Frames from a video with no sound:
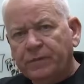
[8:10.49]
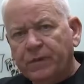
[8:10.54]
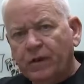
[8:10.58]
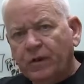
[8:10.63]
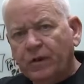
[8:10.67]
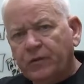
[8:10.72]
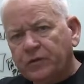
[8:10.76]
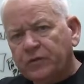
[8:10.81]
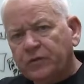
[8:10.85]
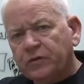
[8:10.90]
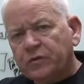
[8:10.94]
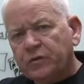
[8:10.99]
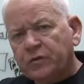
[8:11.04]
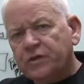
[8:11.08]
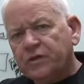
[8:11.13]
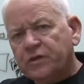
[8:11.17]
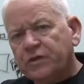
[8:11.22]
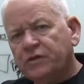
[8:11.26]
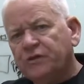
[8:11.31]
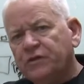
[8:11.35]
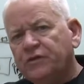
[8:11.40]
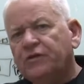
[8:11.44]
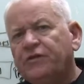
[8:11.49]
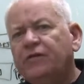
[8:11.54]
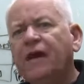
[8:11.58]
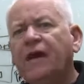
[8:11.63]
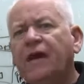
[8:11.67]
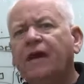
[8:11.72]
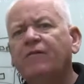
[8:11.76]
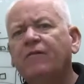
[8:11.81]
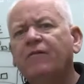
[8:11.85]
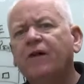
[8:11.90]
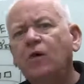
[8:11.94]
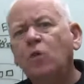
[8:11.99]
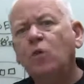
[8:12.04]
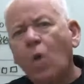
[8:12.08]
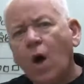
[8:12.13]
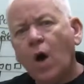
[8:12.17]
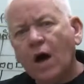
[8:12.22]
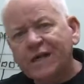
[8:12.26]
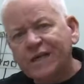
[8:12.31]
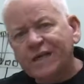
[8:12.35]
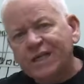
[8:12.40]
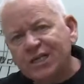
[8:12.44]
Other switches have a
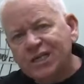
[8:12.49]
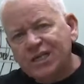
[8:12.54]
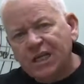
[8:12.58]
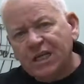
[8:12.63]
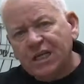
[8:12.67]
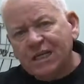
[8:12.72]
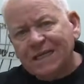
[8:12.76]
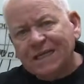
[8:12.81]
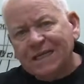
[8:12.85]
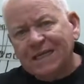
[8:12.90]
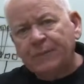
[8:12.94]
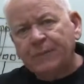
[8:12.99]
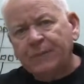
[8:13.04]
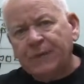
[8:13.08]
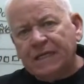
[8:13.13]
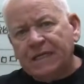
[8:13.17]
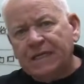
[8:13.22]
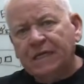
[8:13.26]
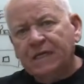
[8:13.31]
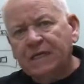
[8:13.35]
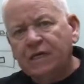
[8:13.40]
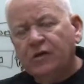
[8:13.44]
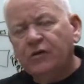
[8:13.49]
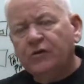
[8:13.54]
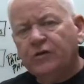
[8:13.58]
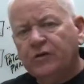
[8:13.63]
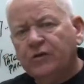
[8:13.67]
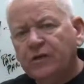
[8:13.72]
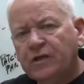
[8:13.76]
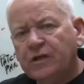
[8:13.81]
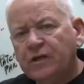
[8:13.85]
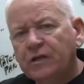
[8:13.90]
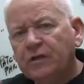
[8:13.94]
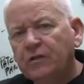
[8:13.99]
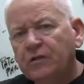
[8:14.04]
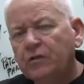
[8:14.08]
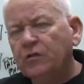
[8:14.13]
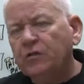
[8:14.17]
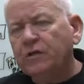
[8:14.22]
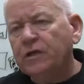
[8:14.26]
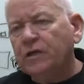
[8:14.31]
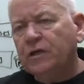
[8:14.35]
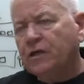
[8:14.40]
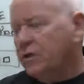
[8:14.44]
wattage limit, so you need to
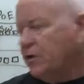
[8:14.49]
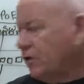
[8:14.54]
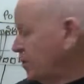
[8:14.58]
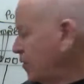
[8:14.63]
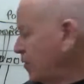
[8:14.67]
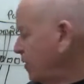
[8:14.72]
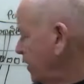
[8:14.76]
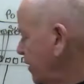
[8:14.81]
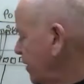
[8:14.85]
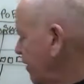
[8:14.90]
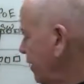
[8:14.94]
look at your